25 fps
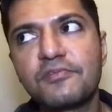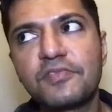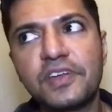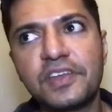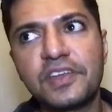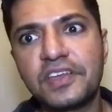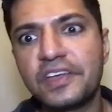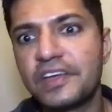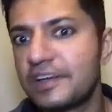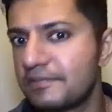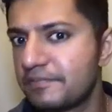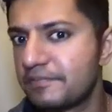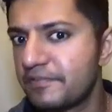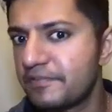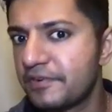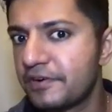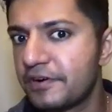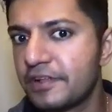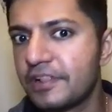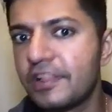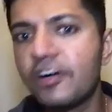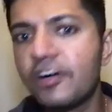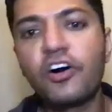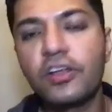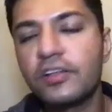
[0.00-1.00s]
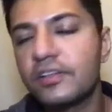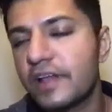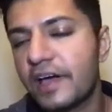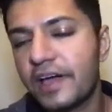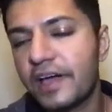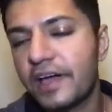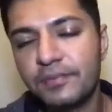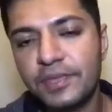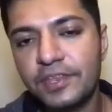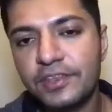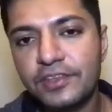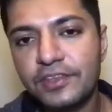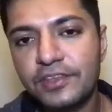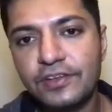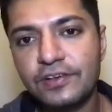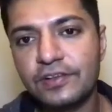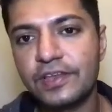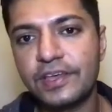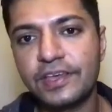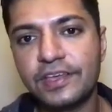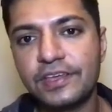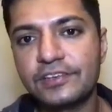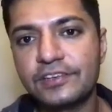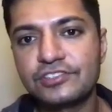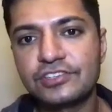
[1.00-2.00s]
very helpful. Or, I mean,
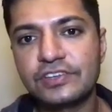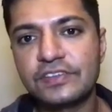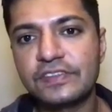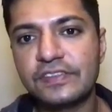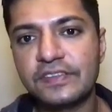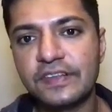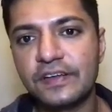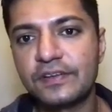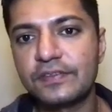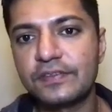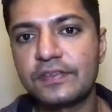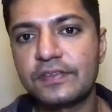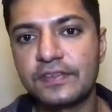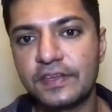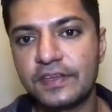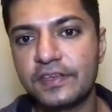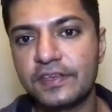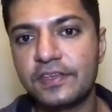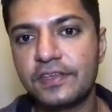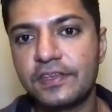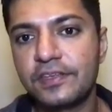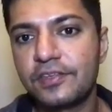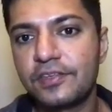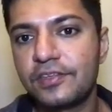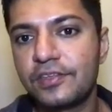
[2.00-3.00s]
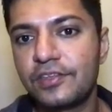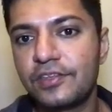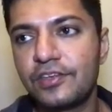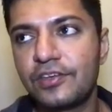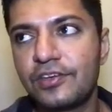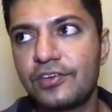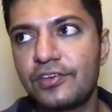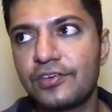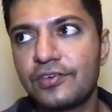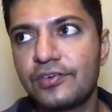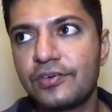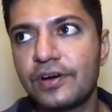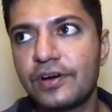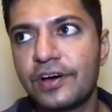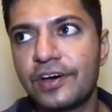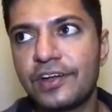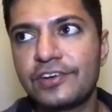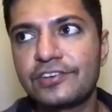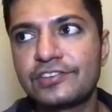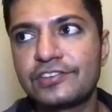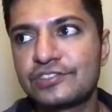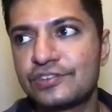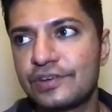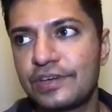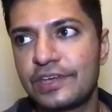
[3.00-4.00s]
like it just sounds like you are
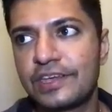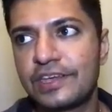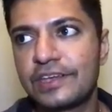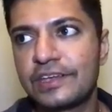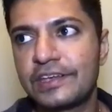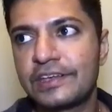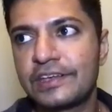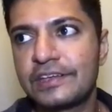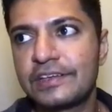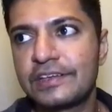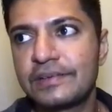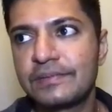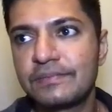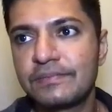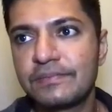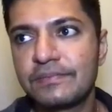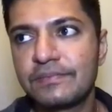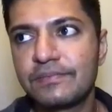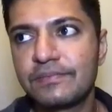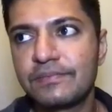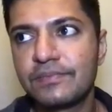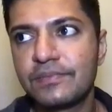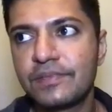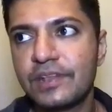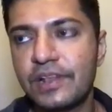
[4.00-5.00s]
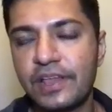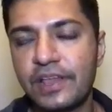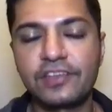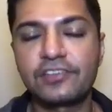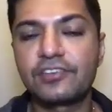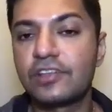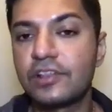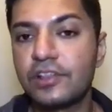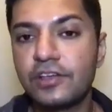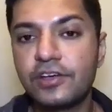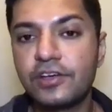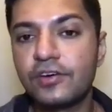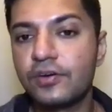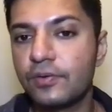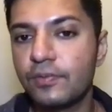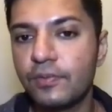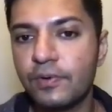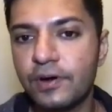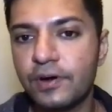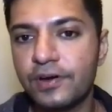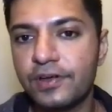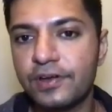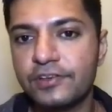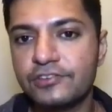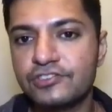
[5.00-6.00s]
doing like really good
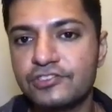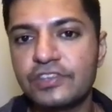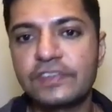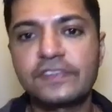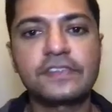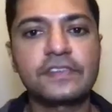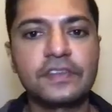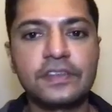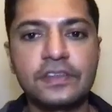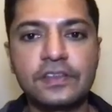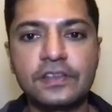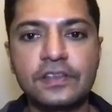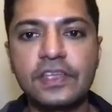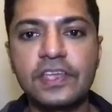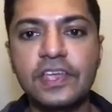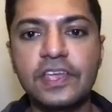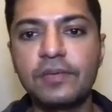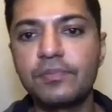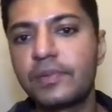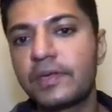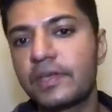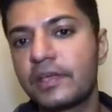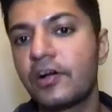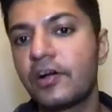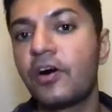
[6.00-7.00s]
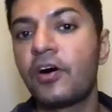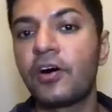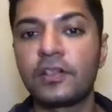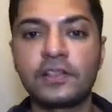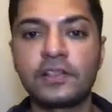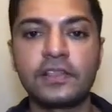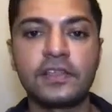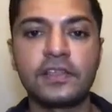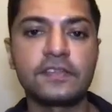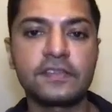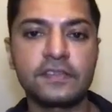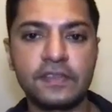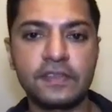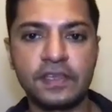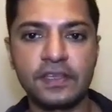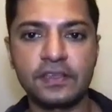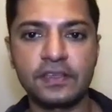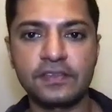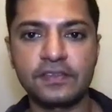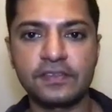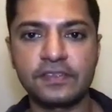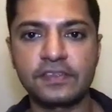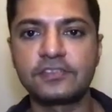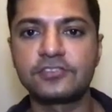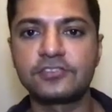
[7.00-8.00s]
work just in keeping all these
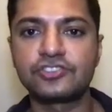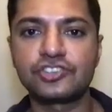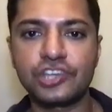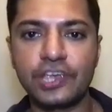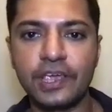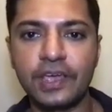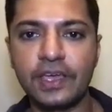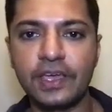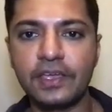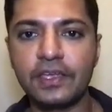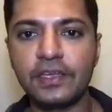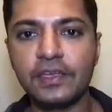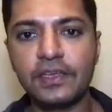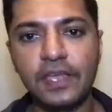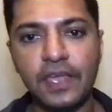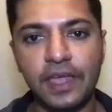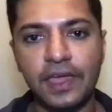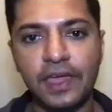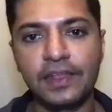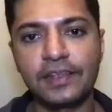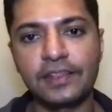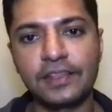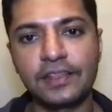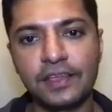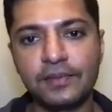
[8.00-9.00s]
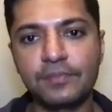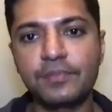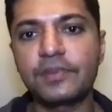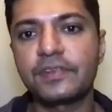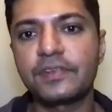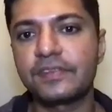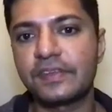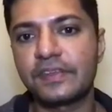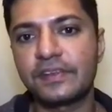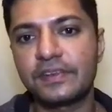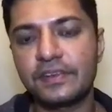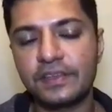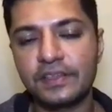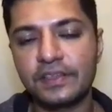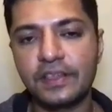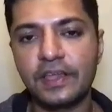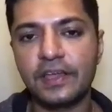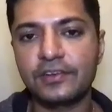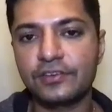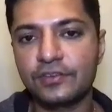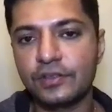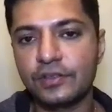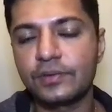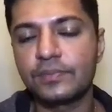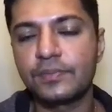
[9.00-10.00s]
things in check and then presenting
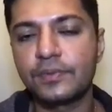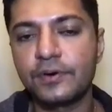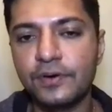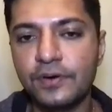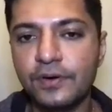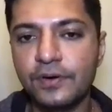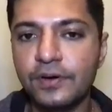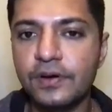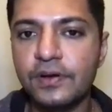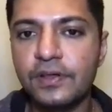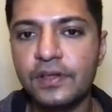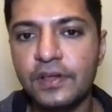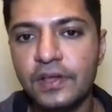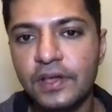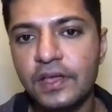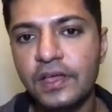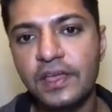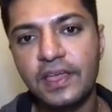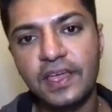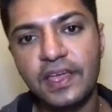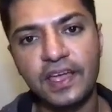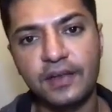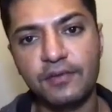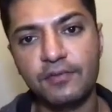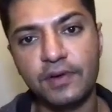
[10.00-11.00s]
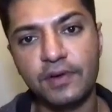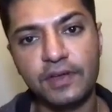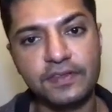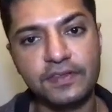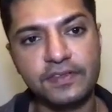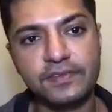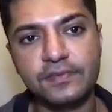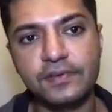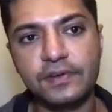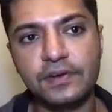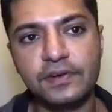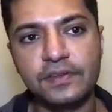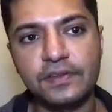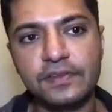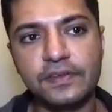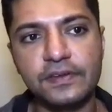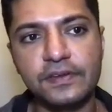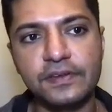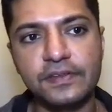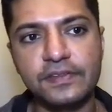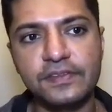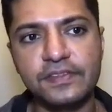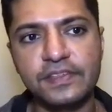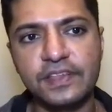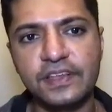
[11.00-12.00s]
that to the board and vice
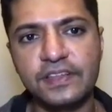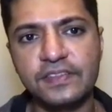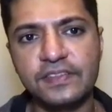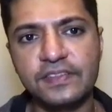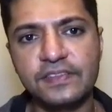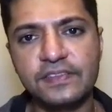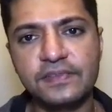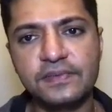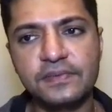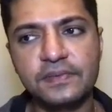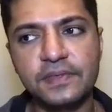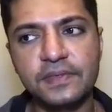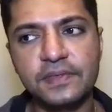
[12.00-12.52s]
versa. So that's